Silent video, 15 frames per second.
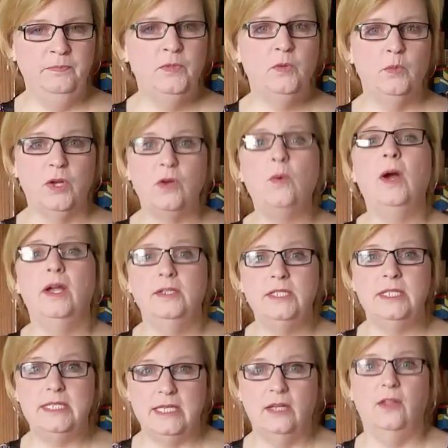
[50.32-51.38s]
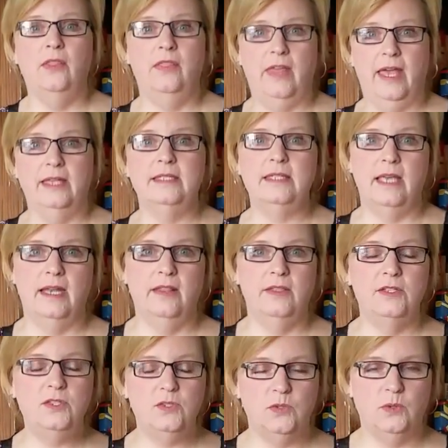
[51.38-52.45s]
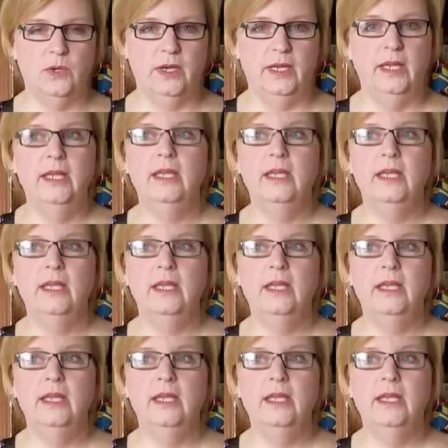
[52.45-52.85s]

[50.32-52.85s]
required to tell that side of the story.